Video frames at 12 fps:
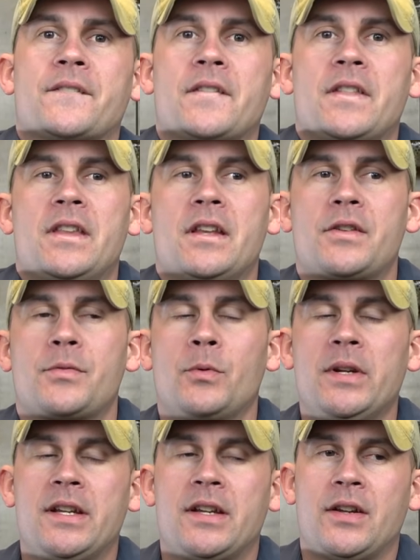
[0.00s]
This
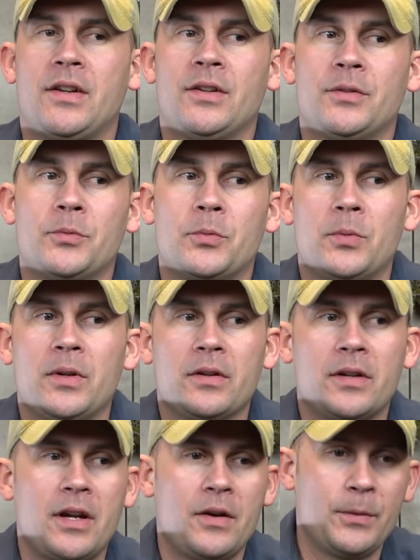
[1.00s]
week we
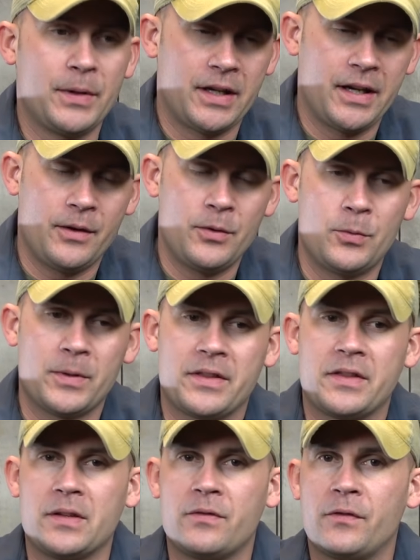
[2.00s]
are going to go
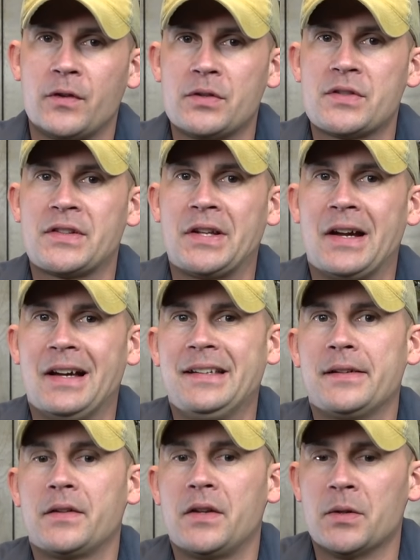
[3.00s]
with the first
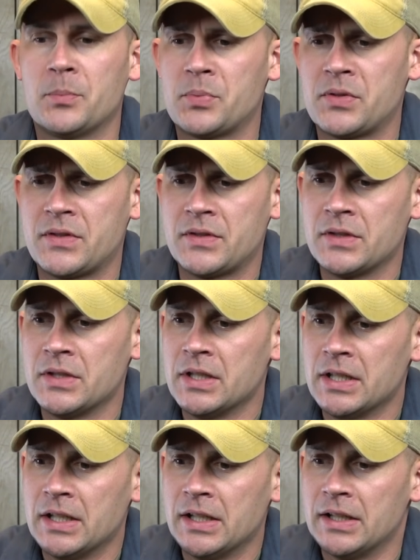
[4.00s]
tying tips
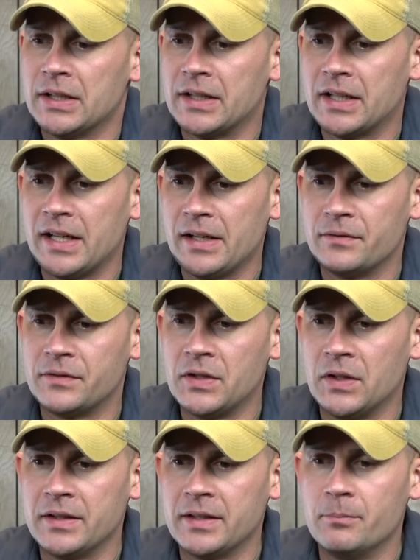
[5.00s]
that I have
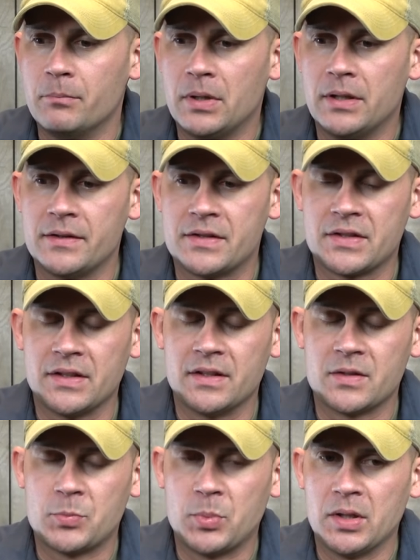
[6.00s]
done in months. It
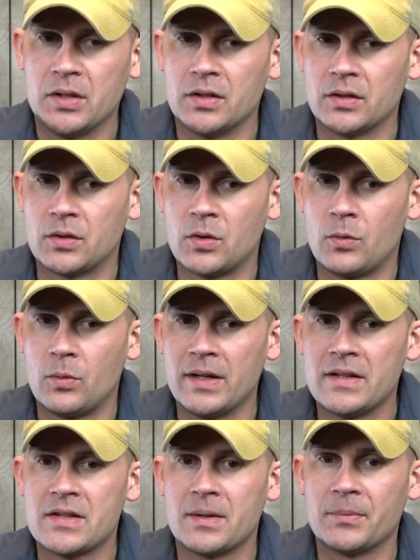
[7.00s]
has been
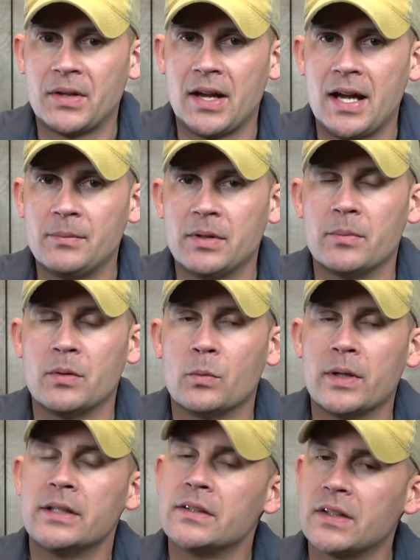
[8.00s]
quite some time. I've been
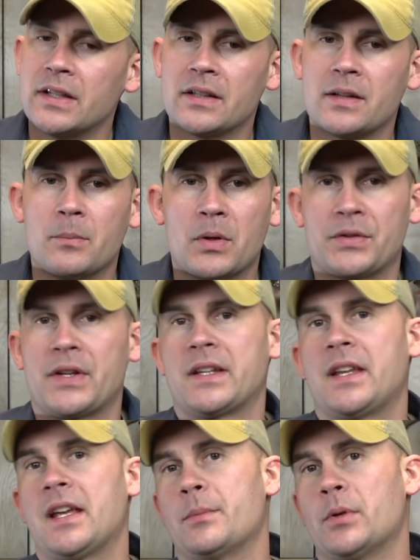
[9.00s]
waiting to get the
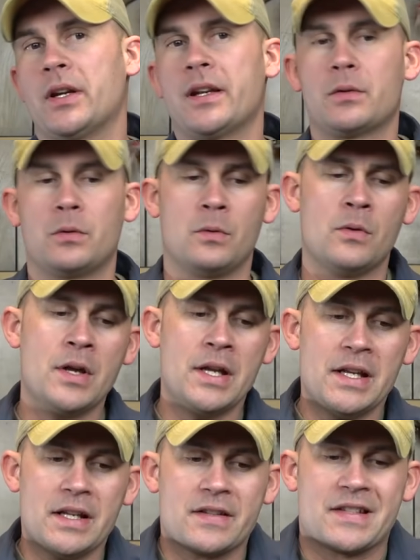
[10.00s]
multi-camera angle
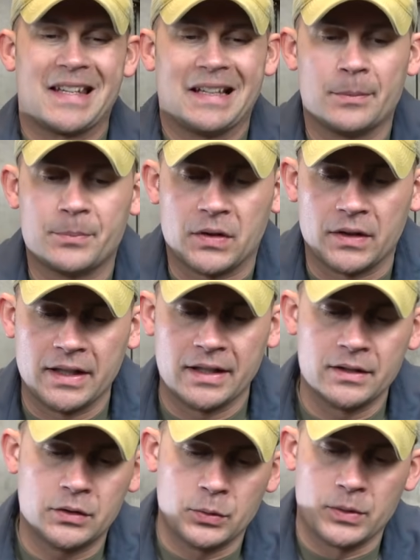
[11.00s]
set up to get
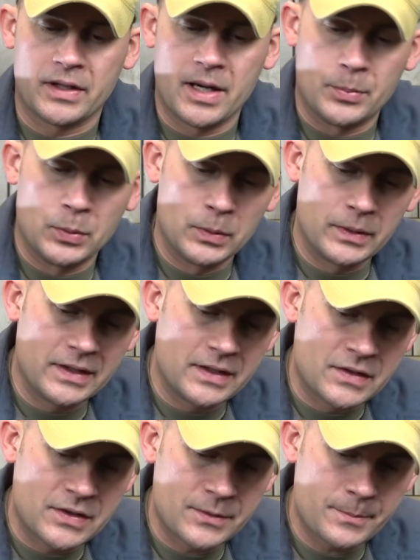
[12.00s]
into a couple of
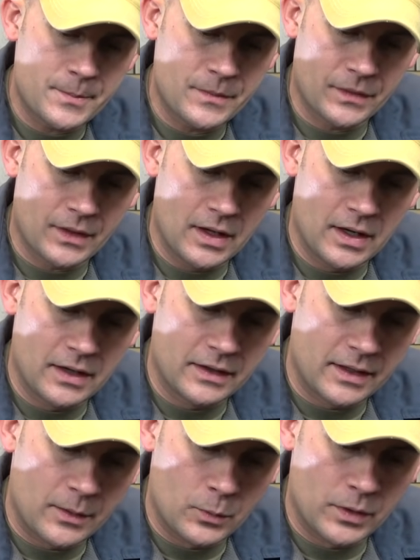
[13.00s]
these
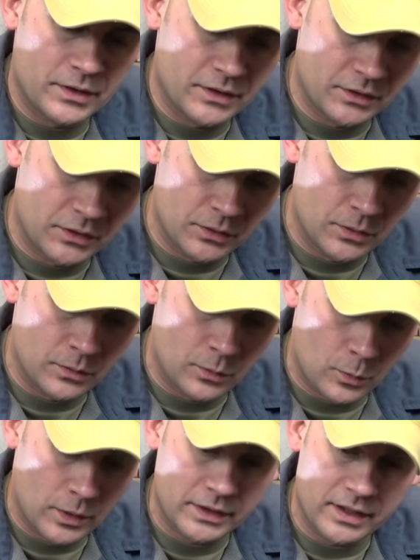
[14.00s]
that I wanted to do. The
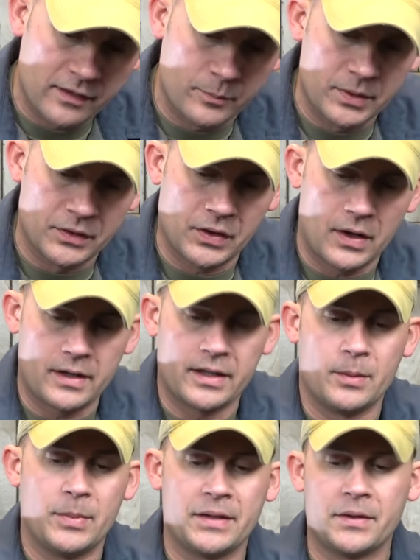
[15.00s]
one that I've been
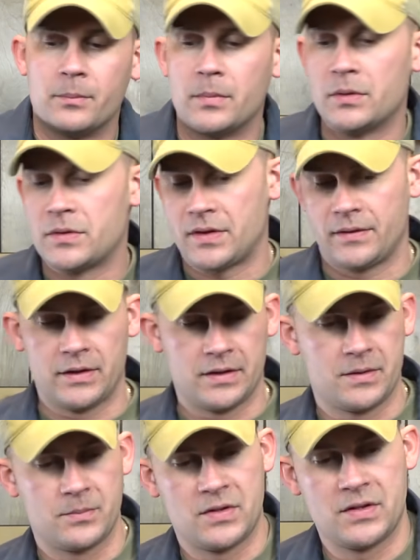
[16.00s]
talking about the most, I've
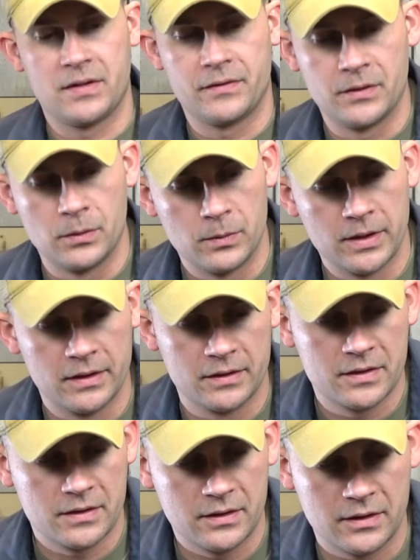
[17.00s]
got some stuff in the way
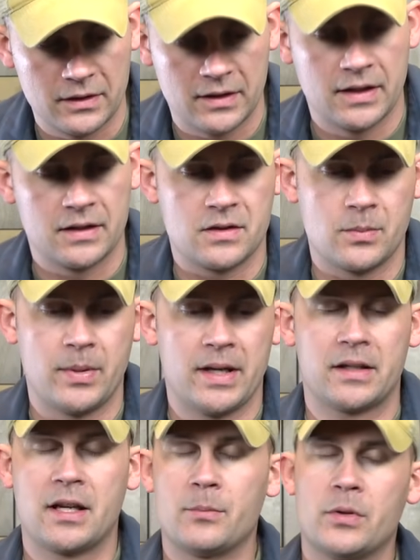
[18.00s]
that's going to catch the
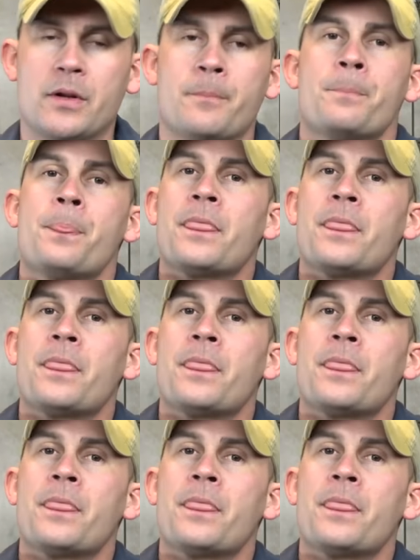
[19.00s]
back camera